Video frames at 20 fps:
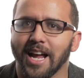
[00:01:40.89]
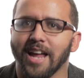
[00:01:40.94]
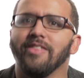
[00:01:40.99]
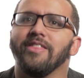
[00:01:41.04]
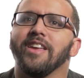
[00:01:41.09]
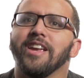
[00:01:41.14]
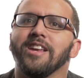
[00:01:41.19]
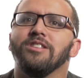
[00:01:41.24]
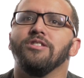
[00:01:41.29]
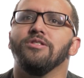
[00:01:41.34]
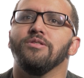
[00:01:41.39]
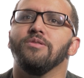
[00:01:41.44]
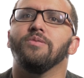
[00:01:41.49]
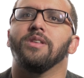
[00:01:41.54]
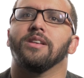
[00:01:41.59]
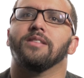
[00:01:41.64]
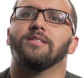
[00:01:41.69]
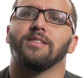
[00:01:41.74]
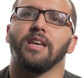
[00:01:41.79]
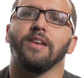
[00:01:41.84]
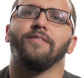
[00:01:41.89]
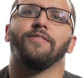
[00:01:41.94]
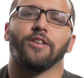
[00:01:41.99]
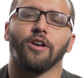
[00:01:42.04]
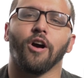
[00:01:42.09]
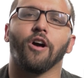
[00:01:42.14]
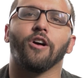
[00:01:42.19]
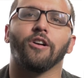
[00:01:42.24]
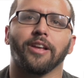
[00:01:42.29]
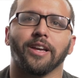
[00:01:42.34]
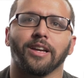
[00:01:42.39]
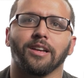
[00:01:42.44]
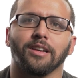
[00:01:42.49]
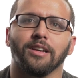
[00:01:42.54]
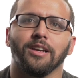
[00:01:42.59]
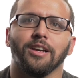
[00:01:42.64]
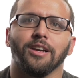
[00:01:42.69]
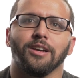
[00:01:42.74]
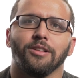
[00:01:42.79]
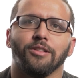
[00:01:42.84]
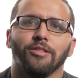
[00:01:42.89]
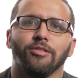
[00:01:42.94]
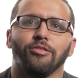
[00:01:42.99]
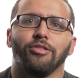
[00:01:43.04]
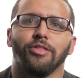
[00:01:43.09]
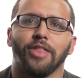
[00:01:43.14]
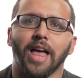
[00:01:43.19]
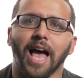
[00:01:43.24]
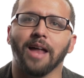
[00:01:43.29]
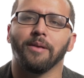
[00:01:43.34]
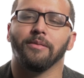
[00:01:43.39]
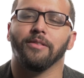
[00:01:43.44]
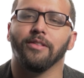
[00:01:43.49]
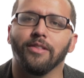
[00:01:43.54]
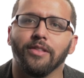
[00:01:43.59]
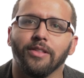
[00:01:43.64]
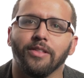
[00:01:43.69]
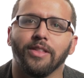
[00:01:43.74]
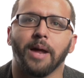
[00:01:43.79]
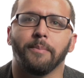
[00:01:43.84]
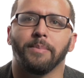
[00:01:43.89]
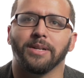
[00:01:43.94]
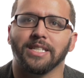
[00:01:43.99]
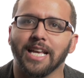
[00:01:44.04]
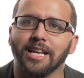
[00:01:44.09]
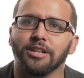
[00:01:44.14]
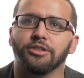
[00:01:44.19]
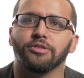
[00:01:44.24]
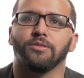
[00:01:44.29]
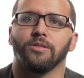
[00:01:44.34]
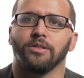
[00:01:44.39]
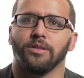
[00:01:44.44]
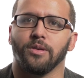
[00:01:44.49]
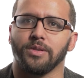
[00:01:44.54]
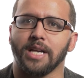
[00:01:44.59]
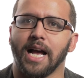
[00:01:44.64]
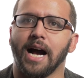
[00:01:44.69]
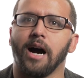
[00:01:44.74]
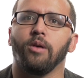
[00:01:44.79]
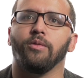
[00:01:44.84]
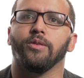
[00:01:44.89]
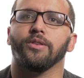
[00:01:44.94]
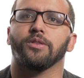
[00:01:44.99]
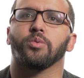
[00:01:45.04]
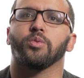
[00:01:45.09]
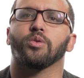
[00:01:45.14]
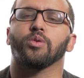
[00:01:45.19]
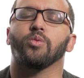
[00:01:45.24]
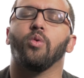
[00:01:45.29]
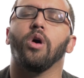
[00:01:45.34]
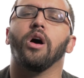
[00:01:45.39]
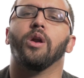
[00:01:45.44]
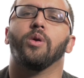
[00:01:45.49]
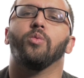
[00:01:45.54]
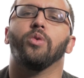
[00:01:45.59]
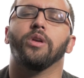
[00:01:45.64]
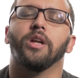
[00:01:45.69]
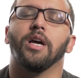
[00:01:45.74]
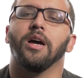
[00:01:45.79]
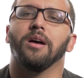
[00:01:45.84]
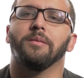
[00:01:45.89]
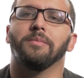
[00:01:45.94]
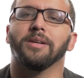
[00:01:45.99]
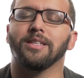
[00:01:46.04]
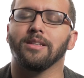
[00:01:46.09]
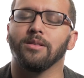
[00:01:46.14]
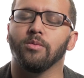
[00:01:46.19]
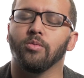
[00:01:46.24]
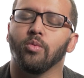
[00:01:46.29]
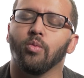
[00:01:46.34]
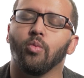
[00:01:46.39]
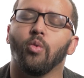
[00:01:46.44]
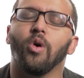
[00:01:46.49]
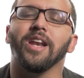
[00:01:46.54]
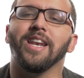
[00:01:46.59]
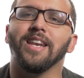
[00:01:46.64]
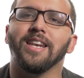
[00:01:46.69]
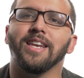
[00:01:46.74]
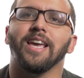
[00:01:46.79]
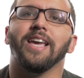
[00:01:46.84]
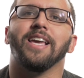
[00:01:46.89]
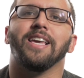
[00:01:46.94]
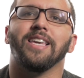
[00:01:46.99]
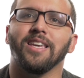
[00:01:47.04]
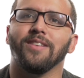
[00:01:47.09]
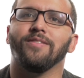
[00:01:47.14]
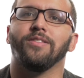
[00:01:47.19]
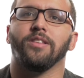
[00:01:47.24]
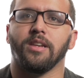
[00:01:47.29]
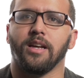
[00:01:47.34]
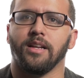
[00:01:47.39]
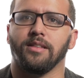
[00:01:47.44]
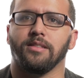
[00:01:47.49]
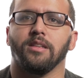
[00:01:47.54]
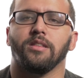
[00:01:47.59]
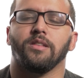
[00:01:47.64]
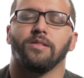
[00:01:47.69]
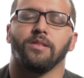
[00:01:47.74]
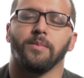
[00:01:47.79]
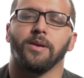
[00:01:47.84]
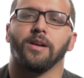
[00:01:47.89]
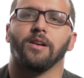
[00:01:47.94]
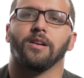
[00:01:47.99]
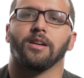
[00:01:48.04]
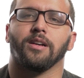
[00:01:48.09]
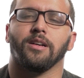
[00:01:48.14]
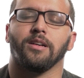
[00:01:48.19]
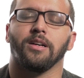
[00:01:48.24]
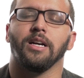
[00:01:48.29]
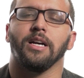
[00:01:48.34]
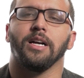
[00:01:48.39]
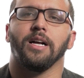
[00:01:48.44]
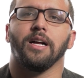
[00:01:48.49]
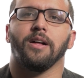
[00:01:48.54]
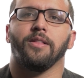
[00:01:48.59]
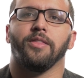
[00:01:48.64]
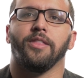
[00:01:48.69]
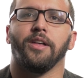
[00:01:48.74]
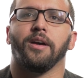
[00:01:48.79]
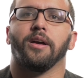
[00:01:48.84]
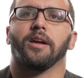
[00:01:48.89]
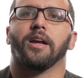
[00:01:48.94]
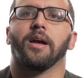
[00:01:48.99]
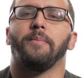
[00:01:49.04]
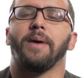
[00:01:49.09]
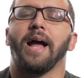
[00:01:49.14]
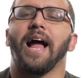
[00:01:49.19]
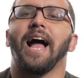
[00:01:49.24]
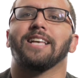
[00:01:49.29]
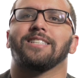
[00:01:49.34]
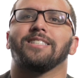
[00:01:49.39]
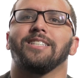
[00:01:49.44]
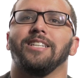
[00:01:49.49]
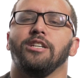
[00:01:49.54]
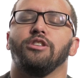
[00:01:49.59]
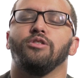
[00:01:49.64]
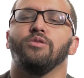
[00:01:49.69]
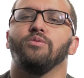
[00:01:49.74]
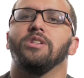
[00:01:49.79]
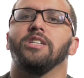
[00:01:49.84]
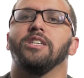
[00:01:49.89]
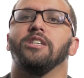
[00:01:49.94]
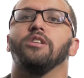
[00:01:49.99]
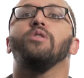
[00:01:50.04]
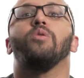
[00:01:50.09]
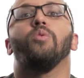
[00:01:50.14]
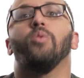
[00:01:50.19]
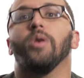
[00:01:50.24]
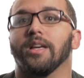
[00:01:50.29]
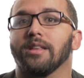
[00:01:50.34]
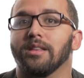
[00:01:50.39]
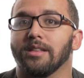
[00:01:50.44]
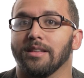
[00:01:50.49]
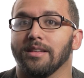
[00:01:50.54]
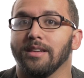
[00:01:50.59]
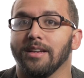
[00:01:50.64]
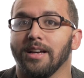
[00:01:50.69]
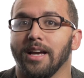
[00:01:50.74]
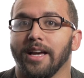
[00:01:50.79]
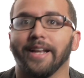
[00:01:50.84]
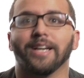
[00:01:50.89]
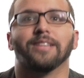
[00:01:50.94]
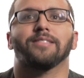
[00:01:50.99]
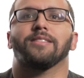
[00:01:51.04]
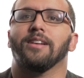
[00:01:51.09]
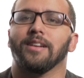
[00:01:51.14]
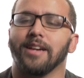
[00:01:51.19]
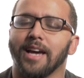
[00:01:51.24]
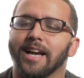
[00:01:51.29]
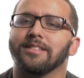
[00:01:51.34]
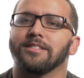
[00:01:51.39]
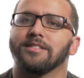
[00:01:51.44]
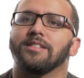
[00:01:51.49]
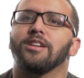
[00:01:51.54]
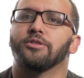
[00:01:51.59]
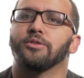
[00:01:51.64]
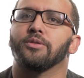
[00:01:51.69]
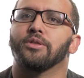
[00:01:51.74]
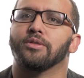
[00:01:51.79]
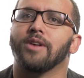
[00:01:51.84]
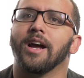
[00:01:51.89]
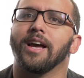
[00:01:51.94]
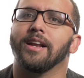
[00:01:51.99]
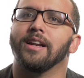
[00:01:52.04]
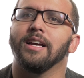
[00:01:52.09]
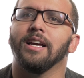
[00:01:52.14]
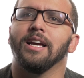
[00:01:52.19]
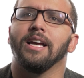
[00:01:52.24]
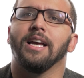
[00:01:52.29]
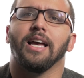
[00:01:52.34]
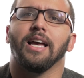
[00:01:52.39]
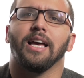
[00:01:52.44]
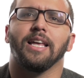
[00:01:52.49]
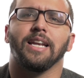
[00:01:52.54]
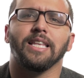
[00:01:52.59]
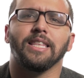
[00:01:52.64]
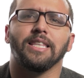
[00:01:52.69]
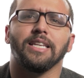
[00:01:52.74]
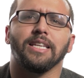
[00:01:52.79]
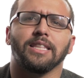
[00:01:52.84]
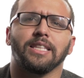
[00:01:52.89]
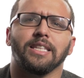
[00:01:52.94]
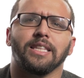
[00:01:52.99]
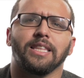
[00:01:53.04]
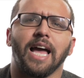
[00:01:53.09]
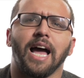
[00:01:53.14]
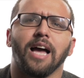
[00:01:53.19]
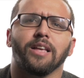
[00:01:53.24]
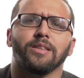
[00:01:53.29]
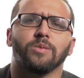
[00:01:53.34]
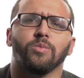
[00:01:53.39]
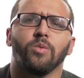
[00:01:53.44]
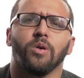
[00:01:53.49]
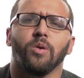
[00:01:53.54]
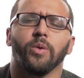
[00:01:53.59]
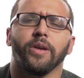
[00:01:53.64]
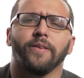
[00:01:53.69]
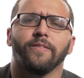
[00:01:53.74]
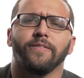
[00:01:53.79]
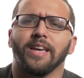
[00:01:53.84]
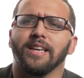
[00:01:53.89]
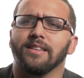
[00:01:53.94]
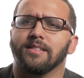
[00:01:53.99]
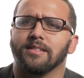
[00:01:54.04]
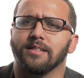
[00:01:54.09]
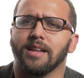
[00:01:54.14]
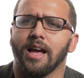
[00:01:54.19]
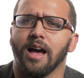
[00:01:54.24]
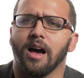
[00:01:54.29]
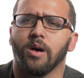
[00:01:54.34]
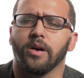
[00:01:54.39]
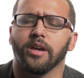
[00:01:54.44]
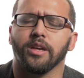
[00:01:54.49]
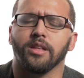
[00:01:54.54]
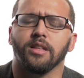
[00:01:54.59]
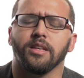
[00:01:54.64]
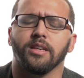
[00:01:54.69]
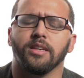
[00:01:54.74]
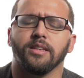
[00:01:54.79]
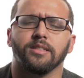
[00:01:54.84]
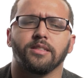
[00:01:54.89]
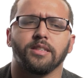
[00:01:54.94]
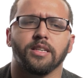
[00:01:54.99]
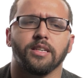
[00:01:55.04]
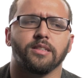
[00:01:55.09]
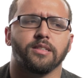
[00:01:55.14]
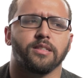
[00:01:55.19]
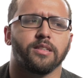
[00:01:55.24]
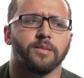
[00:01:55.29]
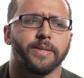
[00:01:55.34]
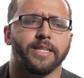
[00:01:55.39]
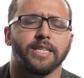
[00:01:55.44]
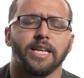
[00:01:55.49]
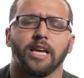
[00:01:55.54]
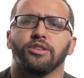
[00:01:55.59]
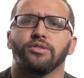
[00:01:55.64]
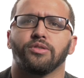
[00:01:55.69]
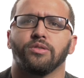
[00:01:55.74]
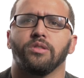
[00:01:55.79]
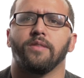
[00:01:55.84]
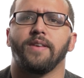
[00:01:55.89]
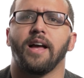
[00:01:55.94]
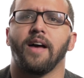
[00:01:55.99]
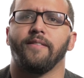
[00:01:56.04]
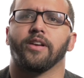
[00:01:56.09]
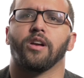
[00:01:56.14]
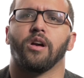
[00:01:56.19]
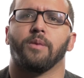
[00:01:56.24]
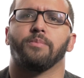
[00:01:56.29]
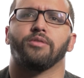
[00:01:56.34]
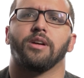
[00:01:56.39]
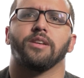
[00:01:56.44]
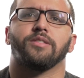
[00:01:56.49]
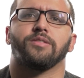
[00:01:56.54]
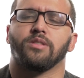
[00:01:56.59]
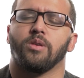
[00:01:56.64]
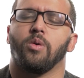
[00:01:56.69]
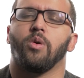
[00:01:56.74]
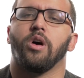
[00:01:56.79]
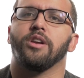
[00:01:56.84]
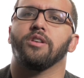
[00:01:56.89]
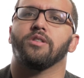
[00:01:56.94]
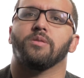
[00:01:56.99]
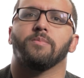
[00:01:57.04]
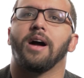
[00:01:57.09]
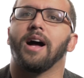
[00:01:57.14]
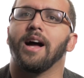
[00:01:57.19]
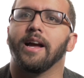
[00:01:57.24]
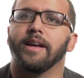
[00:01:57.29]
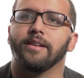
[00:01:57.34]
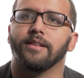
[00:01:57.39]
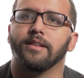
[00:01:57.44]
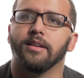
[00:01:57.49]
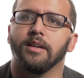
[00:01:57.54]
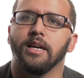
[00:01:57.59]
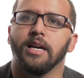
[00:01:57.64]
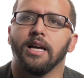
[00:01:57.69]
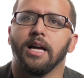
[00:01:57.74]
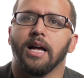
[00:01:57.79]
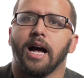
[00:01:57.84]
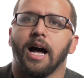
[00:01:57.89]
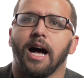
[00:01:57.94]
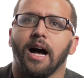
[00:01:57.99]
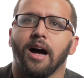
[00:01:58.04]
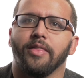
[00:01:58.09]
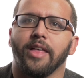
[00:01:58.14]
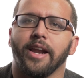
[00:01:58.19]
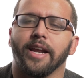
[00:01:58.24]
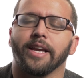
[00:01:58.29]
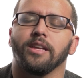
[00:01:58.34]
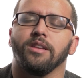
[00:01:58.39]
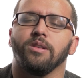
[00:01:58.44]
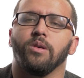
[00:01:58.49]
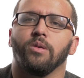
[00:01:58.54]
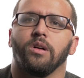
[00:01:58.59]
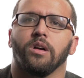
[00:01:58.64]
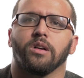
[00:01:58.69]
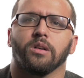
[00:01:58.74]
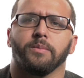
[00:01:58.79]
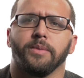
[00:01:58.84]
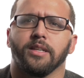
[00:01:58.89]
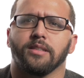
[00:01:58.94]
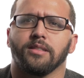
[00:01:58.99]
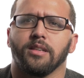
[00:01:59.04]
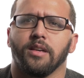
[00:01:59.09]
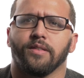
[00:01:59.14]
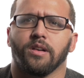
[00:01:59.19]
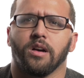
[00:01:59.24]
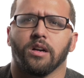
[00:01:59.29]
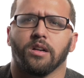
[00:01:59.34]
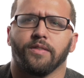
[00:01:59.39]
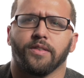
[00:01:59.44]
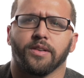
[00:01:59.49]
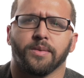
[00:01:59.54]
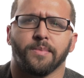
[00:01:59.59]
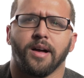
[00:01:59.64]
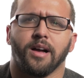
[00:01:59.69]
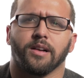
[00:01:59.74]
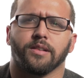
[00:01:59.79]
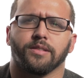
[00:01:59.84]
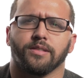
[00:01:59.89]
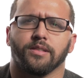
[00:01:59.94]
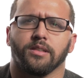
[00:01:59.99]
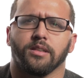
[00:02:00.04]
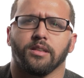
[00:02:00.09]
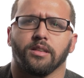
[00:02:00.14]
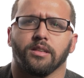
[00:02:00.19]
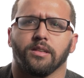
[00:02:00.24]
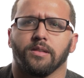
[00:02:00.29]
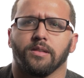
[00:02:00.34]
And they knew that safeguarding that potential in those outlets were what would one day give the United States of America the capacity to deal with an existential threat. And I think that that's what we face now, is the potential of having our press so undermined that it can no longer be a safeguard of our democracy.